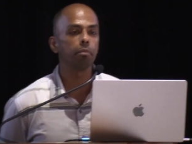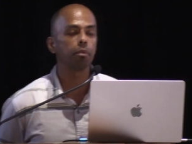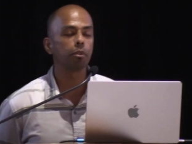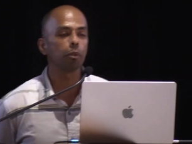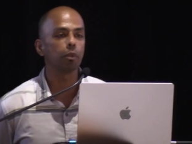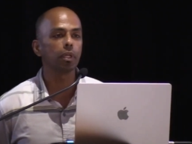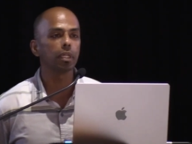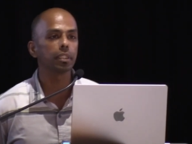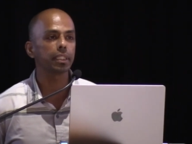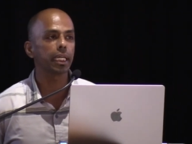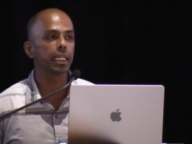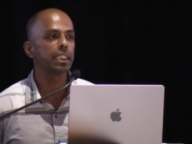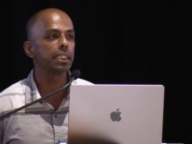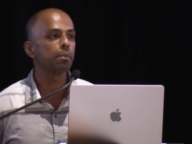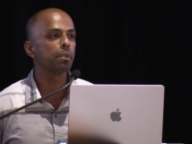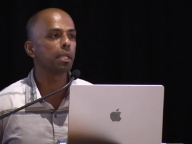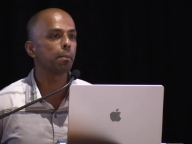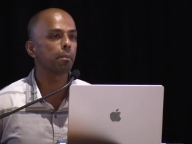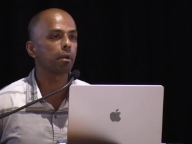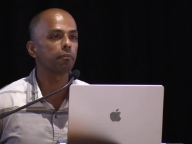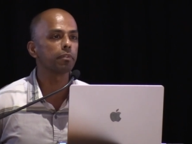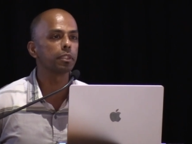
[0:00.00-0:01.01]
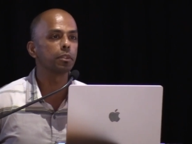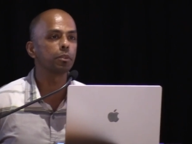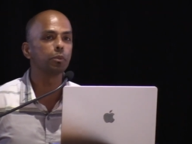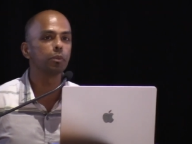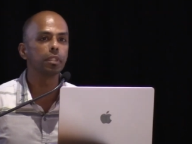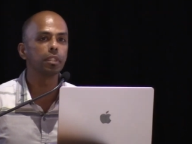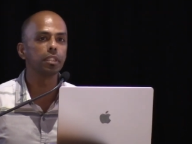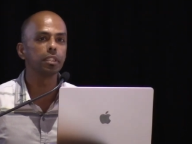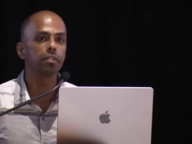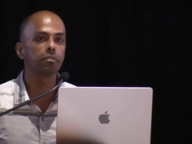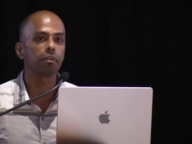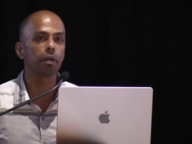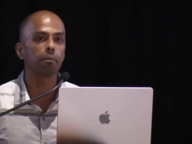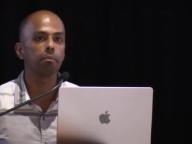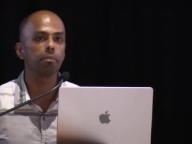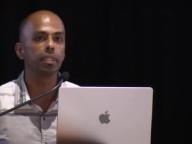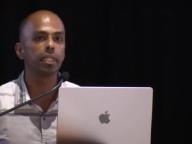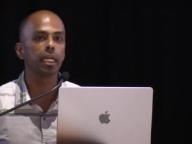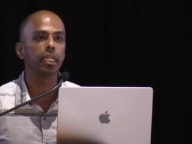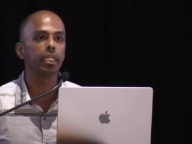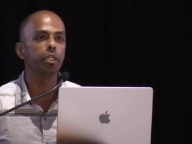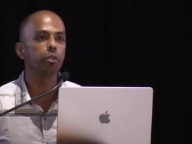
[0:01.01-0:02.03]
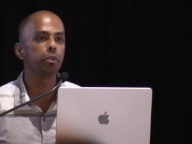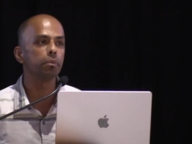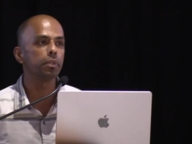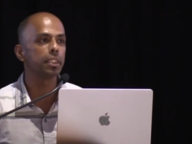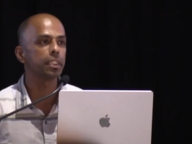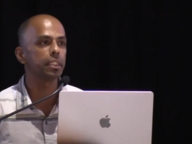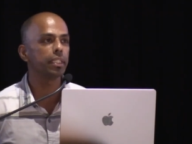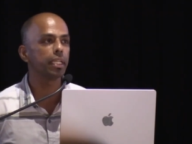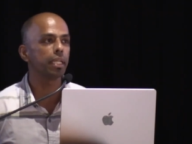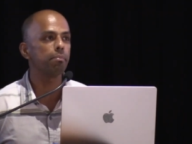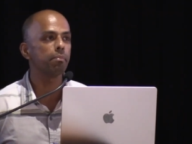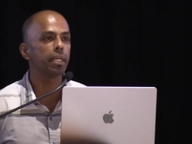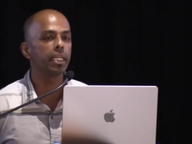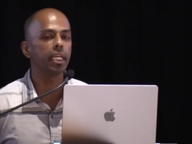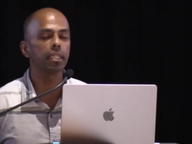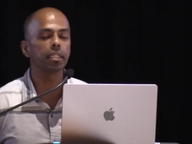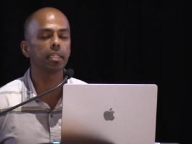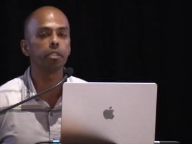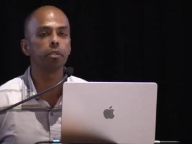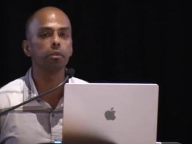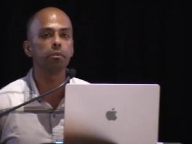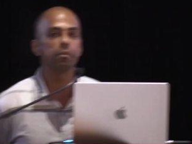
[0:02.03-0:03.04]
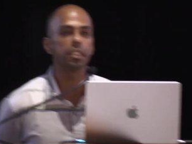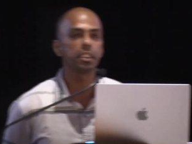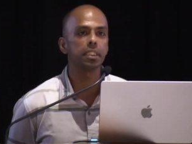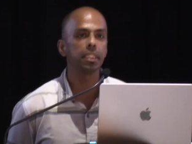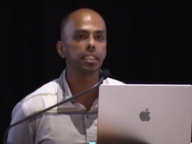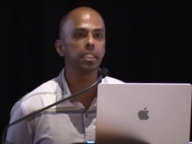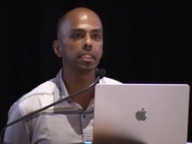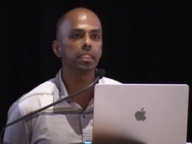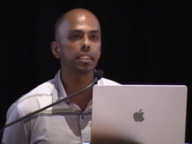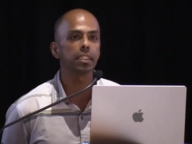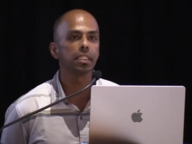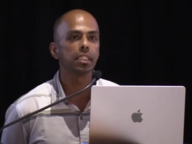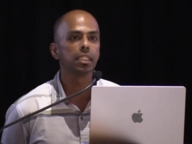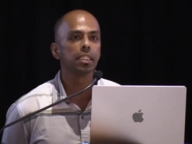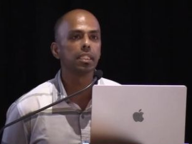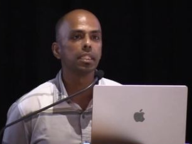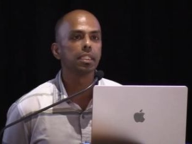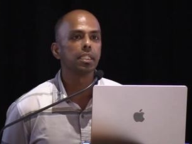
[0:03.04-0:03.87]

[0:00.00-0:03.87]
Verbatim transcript: I'm told a sizable number of students from Delhi University and many other universities